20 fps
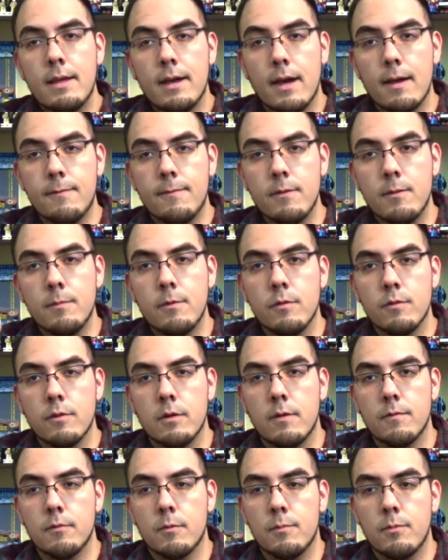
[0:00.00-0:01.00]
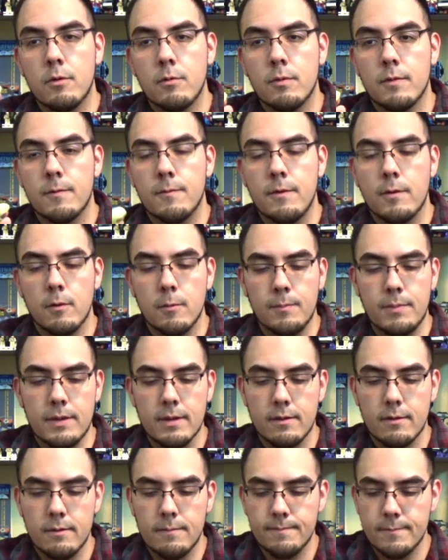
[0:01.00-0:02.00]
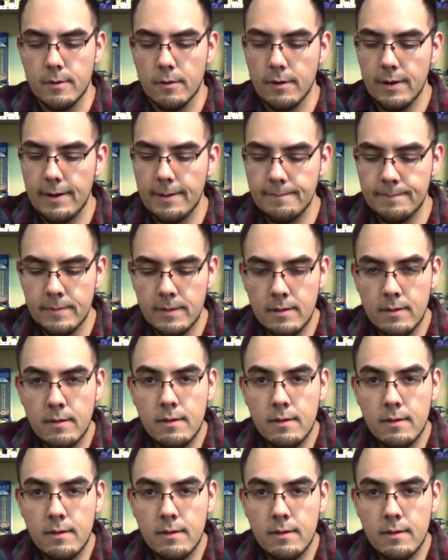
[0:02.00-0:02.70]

I feel most comfortable with a finger pick, all right?